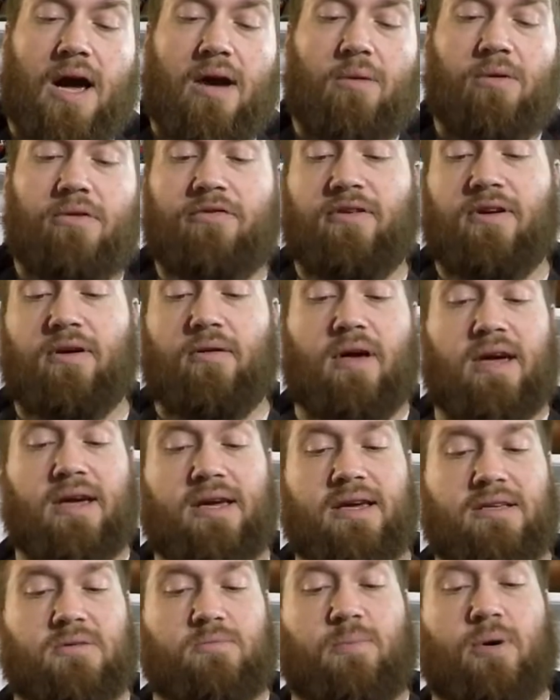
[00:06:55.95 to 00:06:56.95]
I would feel like
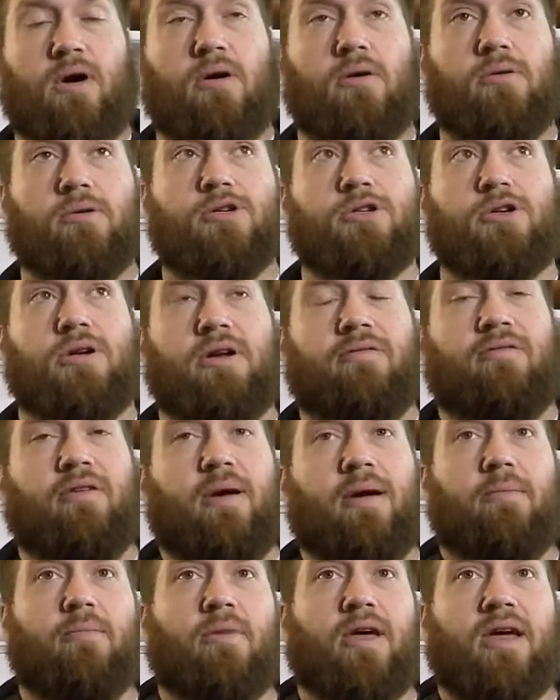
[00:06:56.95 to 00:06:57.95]
his pose should have
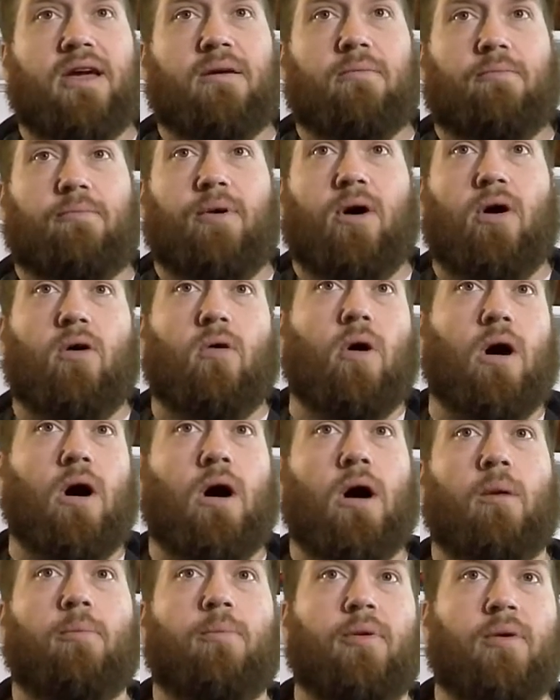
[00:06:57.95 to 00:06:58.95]
been like bow
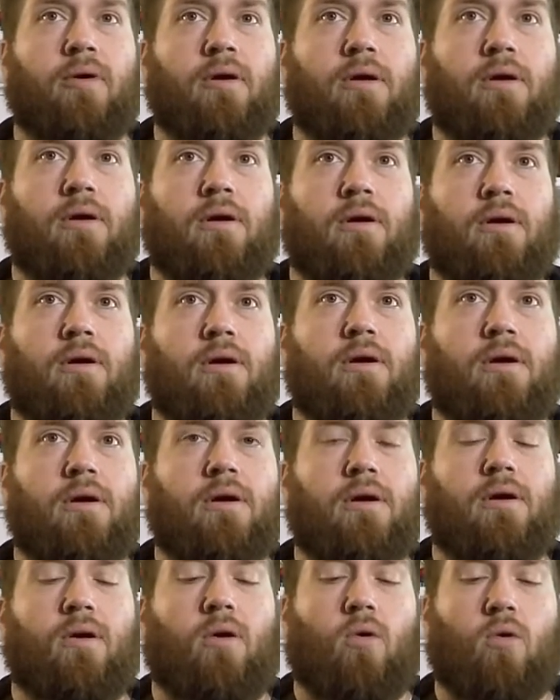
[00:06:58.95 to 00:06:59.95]
up
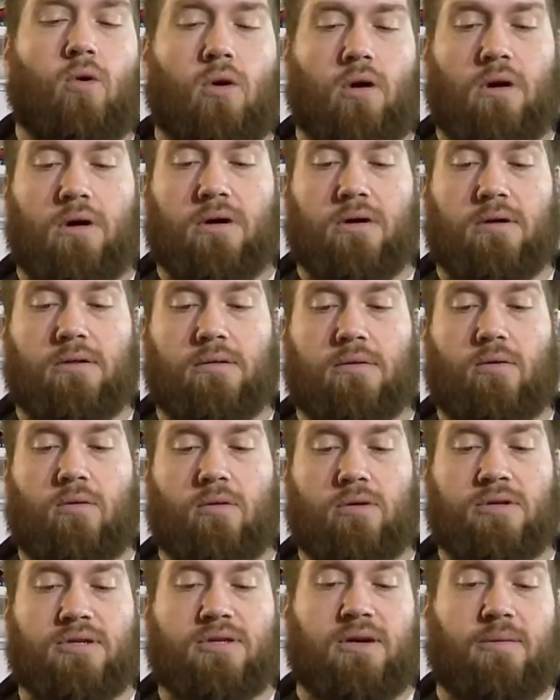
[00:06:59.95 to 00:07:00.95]

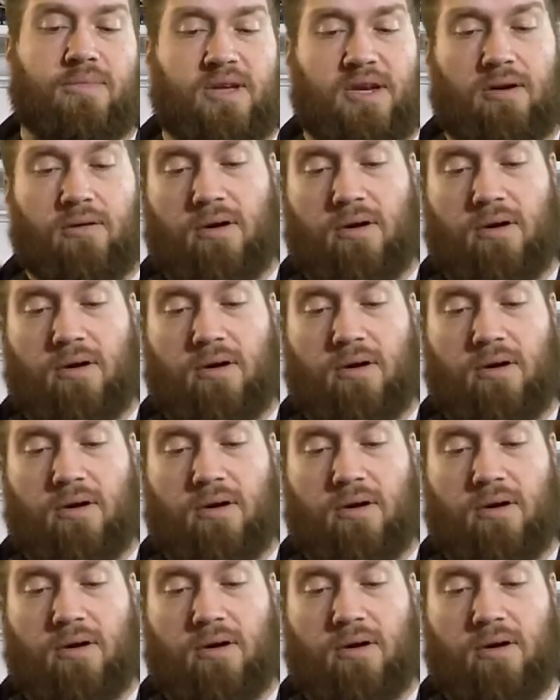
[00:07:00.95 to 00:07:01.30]
or something